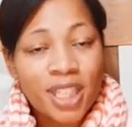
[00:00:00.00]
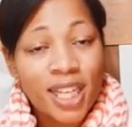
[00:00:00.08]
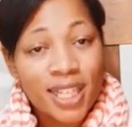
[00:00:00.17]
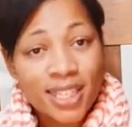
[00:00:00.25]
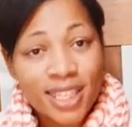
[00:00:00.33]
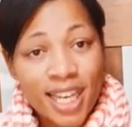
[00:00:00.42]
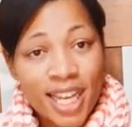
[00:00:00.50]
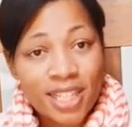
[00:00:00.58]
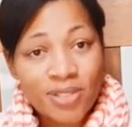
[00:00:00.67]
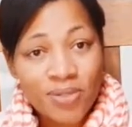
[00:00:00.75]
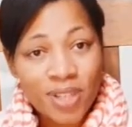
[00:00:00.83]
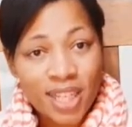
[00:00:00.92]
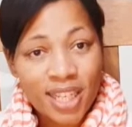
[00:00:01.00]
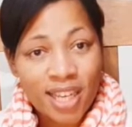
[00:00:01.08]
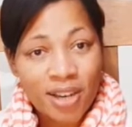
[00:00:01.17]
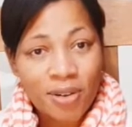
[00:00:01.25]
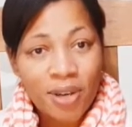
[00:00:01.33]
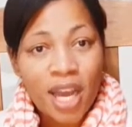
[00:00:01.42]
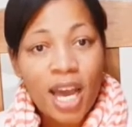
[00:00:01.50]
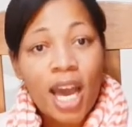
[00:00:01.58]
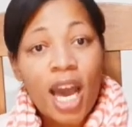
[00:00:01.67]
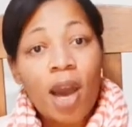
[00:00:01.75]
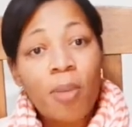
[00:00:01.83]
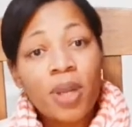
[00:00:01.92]
in today's video,
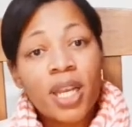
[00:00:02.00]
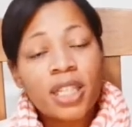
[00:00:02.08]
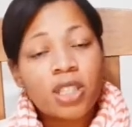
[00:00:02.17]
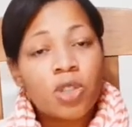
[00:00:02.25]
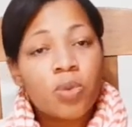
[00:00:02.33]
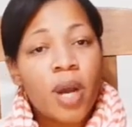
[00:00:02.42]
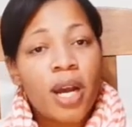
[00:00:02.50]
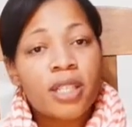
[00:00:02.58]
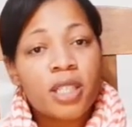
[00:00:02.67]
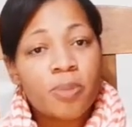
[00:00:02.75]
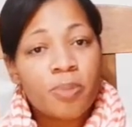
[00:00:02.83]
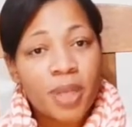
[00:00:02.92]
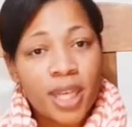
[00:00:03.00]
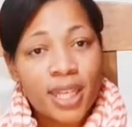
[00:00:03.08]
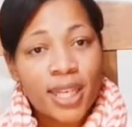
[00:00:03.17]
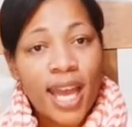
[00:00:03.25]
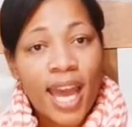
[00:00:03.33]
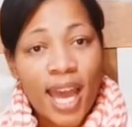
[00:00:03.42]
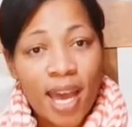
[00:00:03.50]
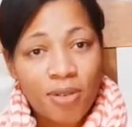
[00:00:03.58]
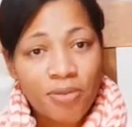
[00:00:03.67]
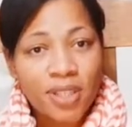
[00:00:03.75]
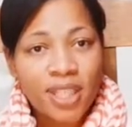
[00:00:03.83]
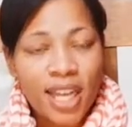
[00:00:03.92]
I'm going to let you all spend
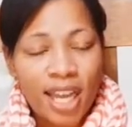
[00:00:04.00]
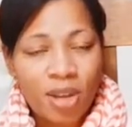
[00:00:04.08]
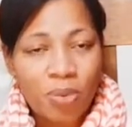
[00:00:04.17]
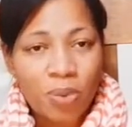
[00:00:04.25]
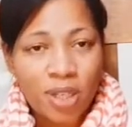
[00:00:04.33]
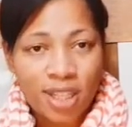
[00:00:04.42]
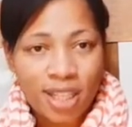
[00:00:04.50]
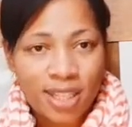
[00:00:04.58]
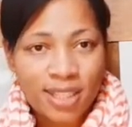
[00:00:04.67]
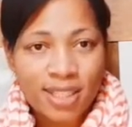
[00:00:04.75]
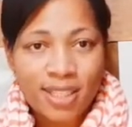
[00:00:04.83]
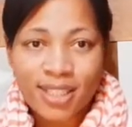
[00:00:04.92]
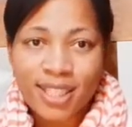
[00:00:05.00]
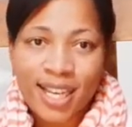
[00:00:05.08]
half a day with us.